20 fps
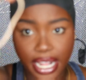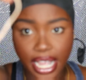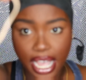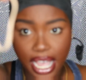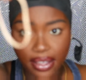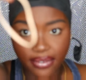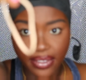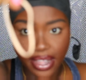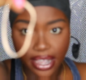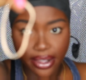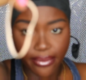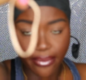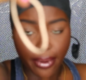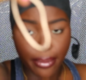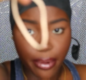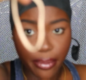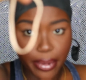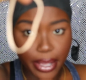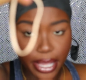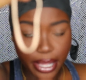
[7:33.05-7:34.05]
I have like a
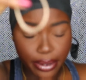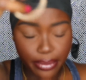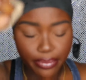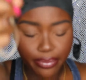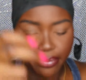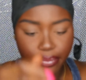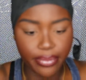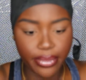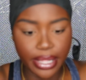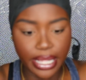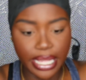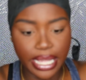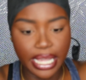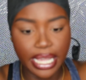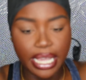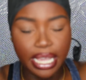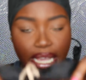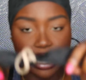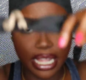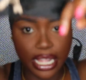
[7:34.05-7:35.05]
rubber band,
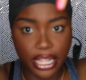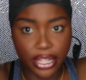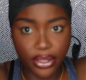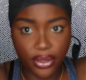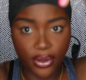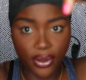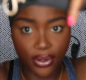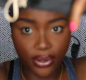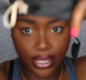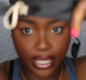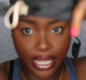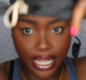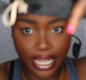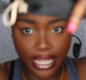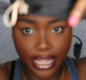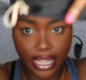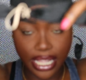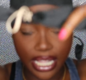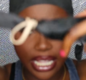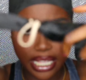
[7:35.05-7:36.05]
and you hold it
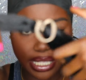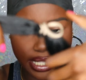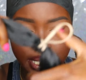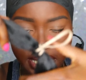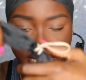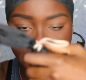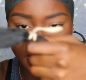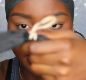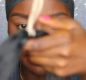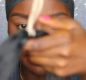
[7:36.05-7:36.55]
like this,